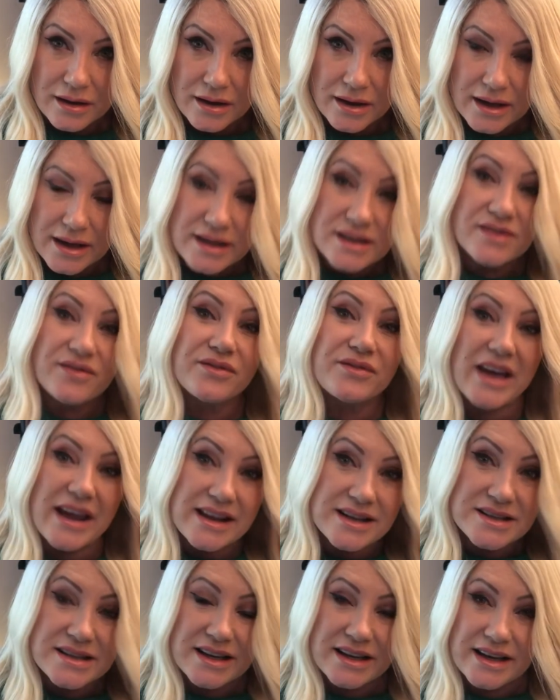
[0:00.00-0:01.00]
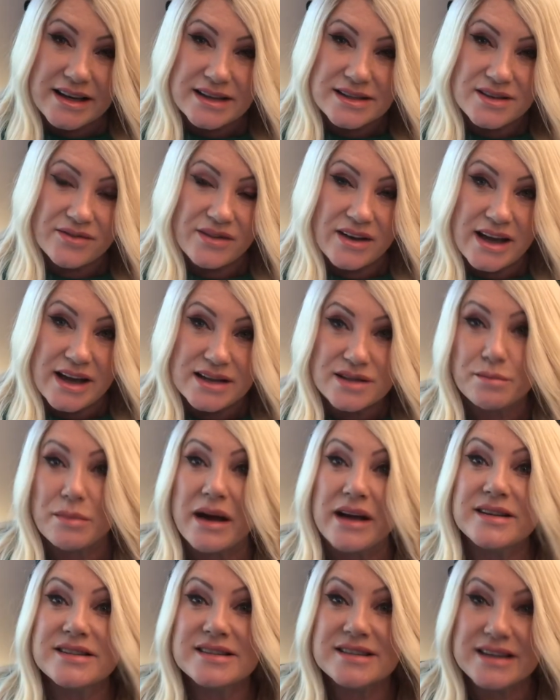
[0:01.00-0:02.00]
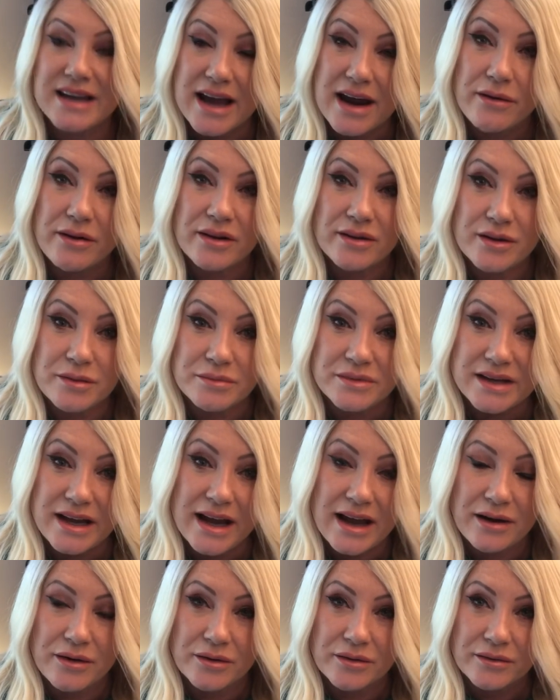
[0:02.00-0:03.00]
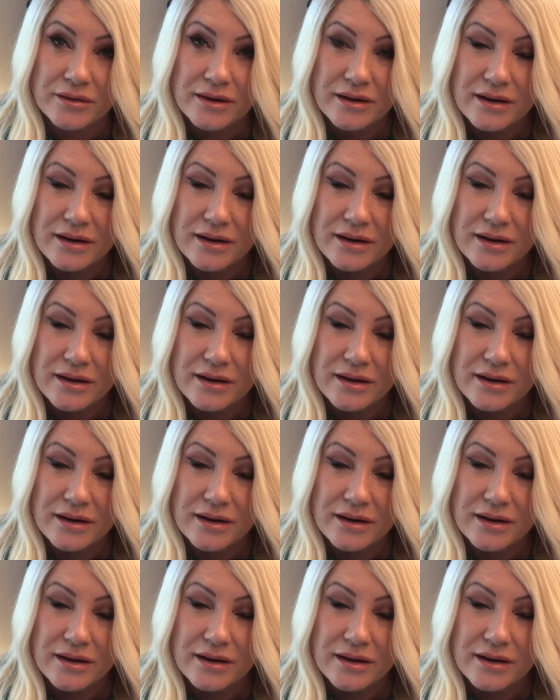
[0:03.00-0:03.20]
He's facing his fears by staring them down.